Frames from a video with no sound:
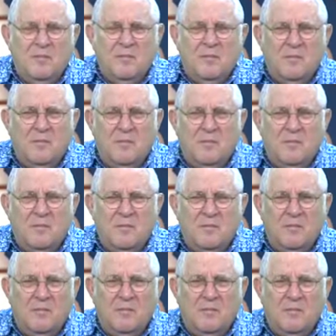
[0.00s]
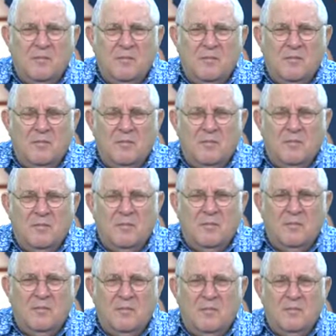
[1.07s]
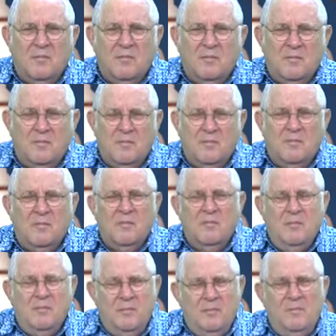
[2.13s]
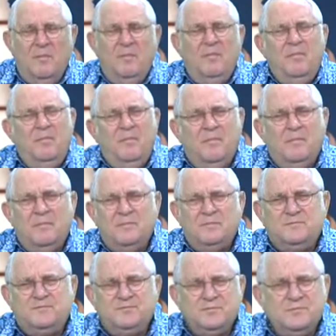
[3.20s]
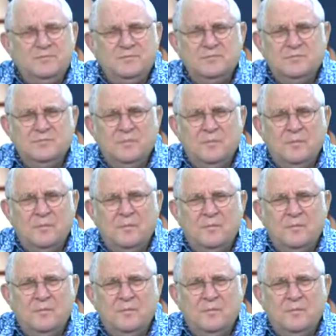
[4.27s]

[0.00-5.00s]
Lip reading: This person isn't speaking.